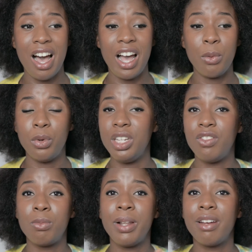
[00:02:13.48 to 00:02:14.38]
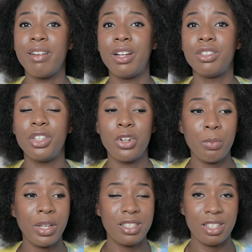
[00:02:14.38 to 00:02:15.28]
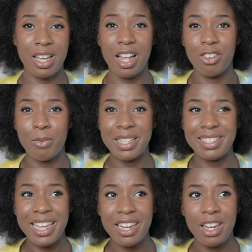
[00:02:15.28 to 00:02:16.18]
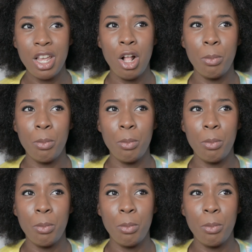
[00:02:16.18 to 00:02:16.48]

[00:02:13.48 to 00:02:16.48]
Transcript: I wouldn't even play around, not because of the colour of my skin,